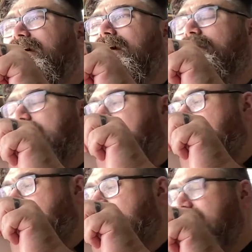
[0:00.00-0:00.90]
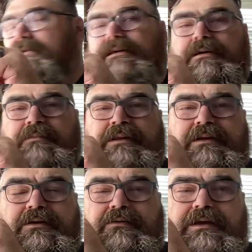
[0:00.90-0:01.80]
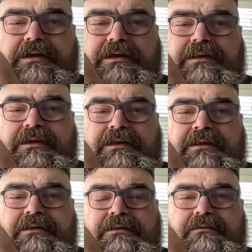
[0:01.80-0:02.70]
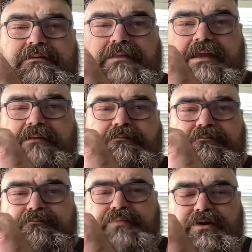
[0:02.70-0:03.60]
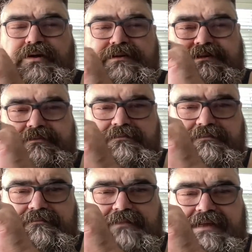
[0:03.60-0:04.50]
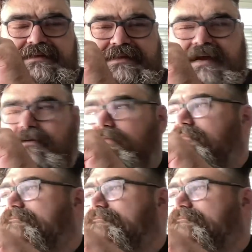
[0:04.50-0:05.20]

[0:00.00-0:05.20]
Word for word: I'm like, you know what? I'm gonna go ahead and like put these out